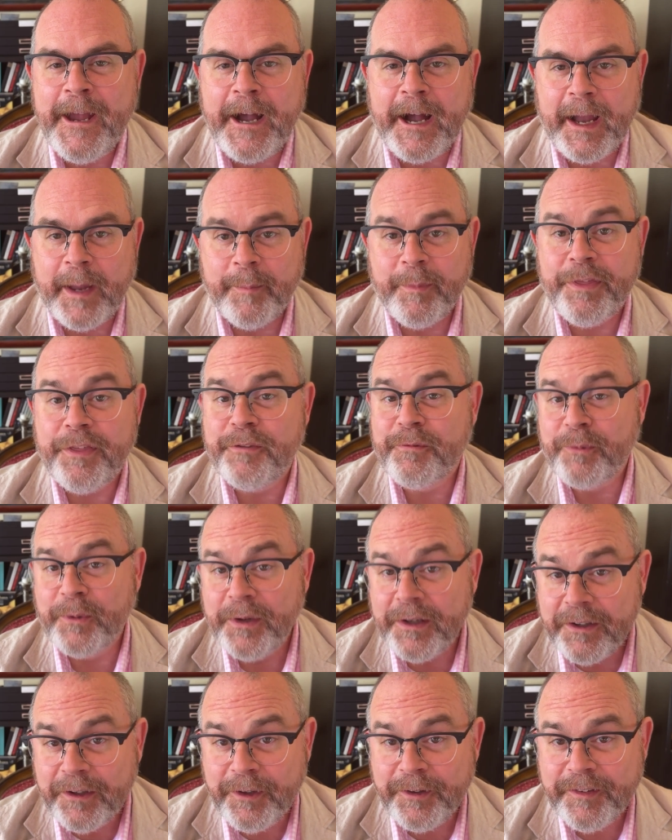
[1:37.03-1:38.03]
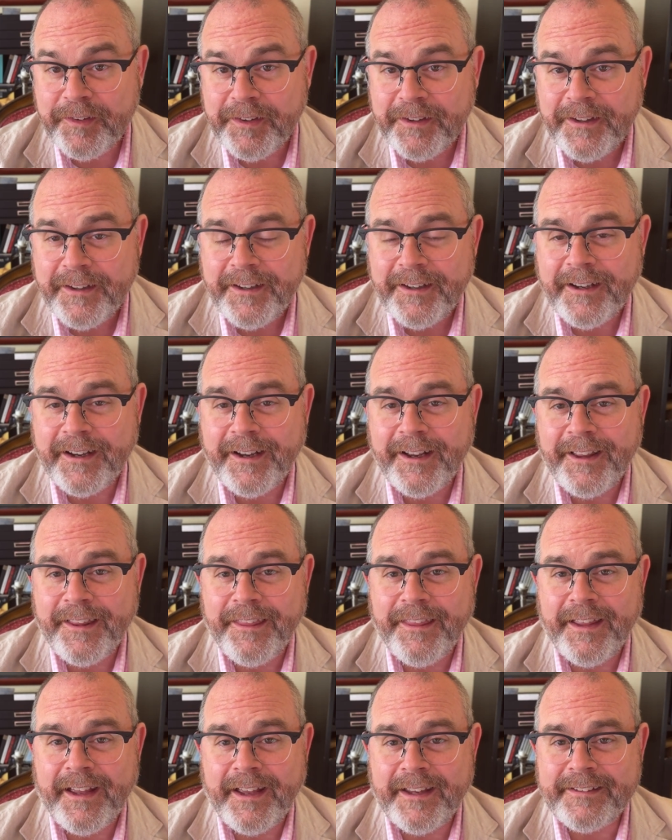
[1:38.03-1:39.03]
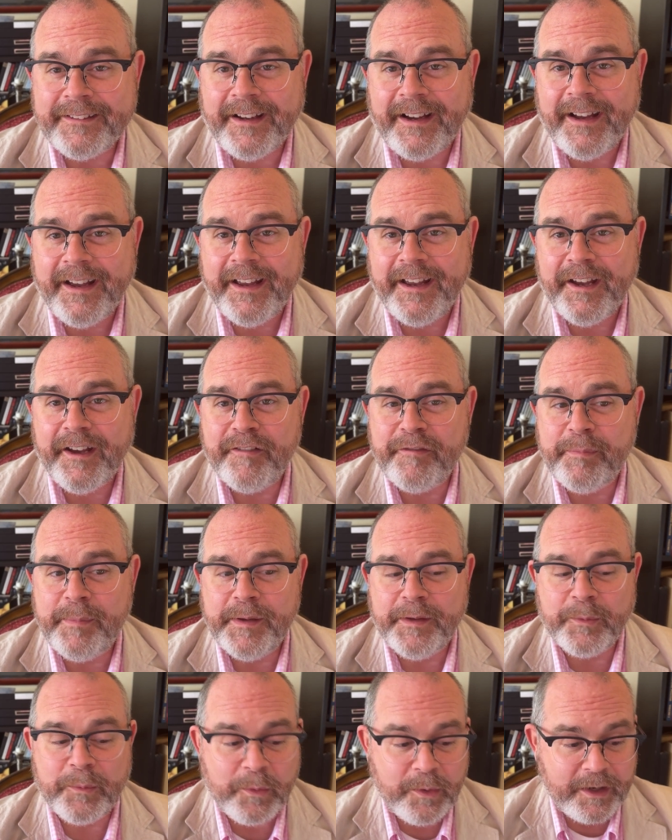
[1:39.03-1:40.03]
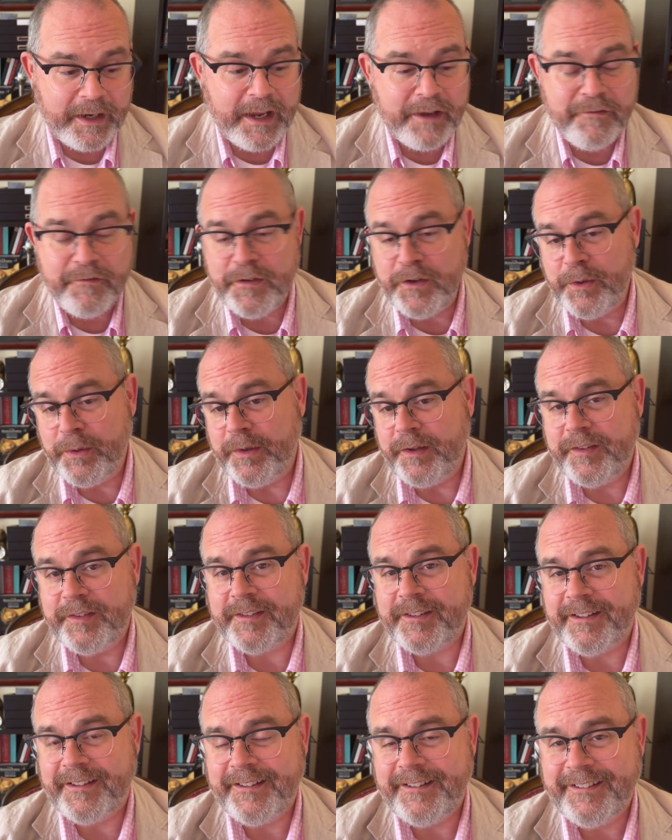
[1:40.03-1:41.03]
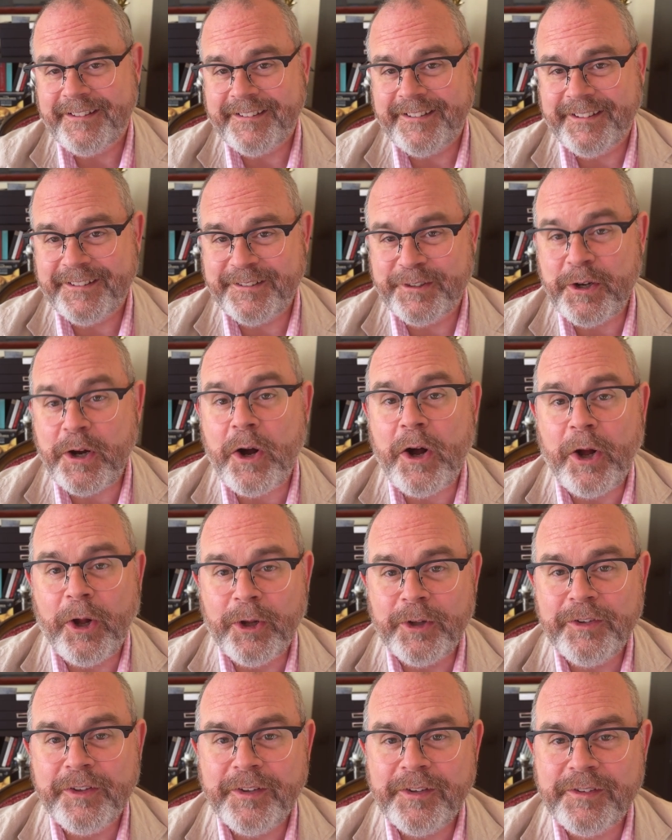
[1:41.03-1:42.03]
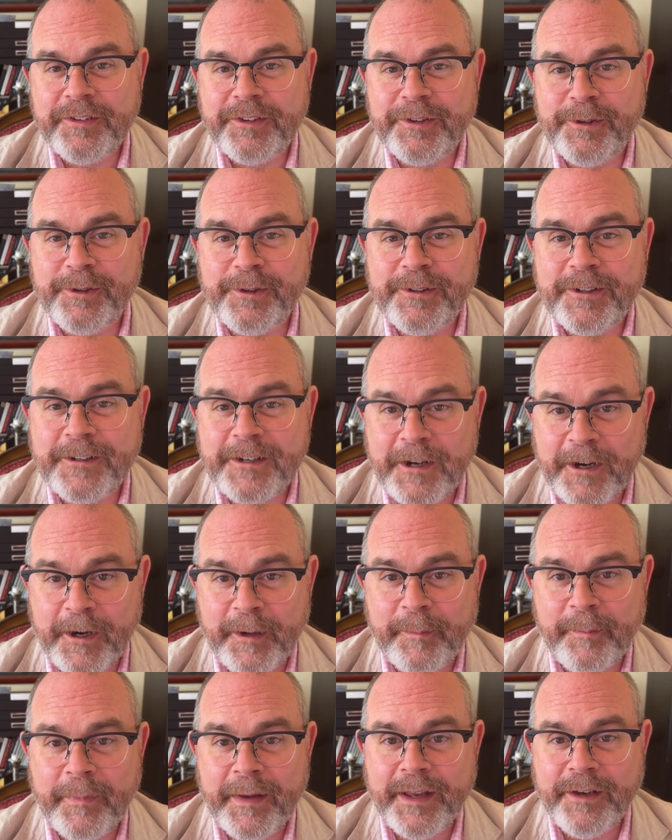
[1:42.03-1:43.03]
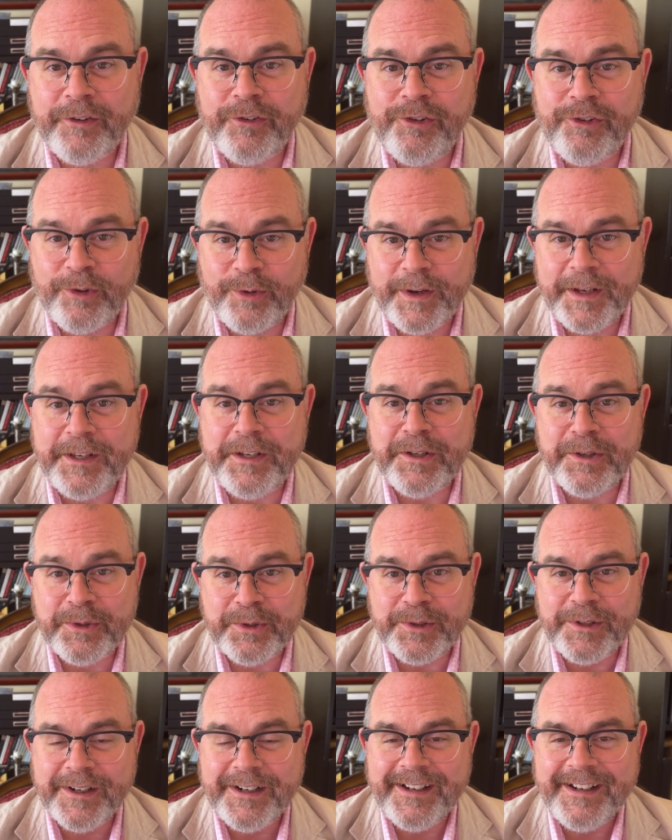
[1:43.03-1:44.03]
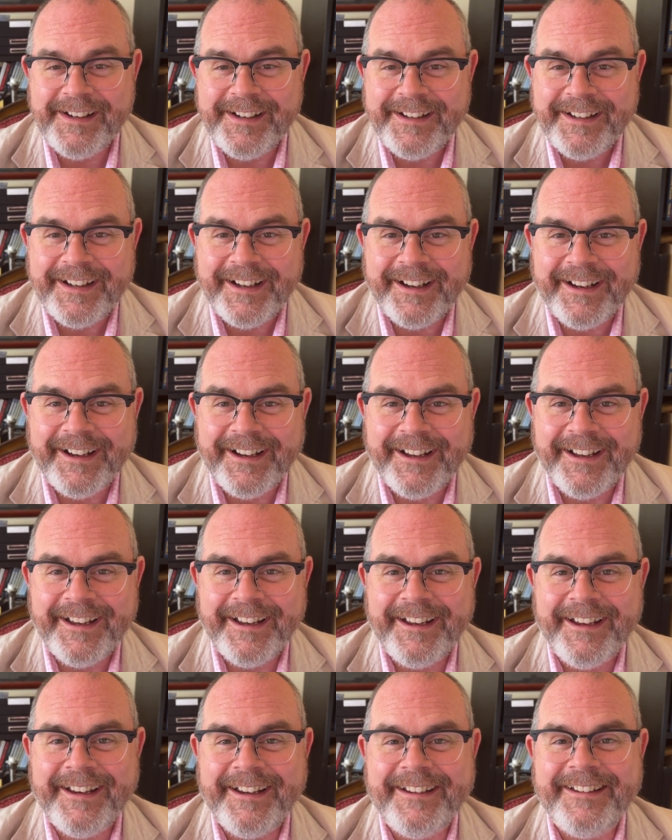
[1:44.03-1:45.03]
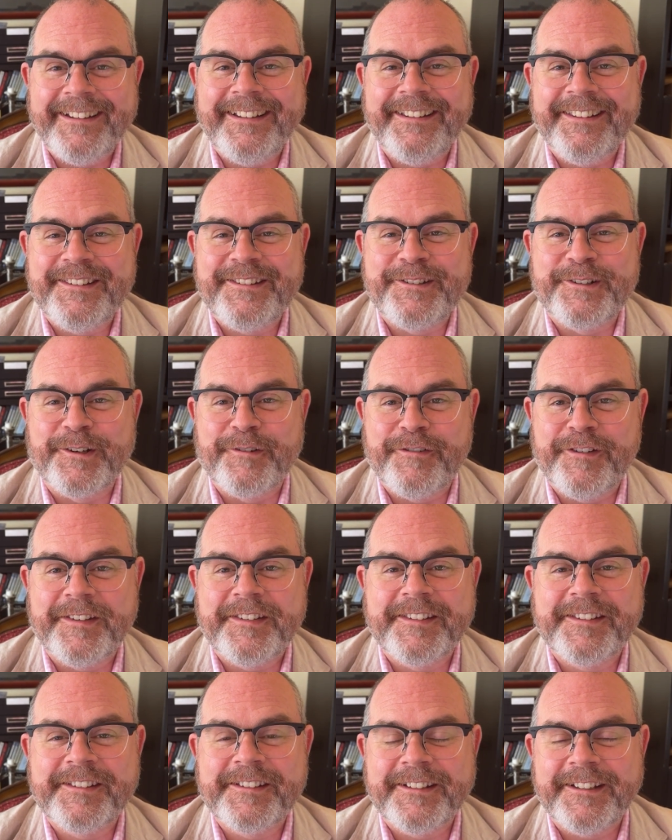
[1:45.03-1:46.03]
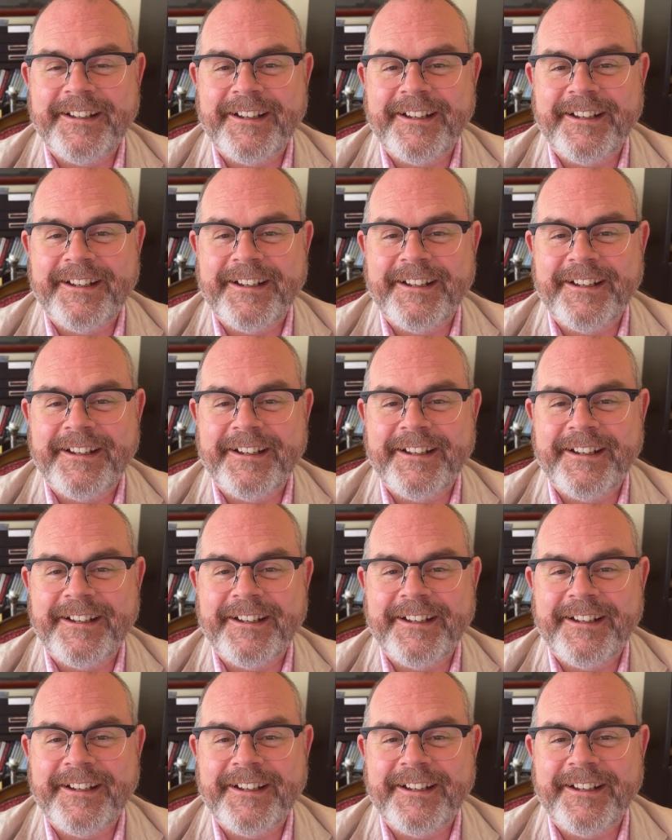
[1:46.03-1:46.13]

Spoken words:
I'm thrilled that I have been what I view as called to come and join you in service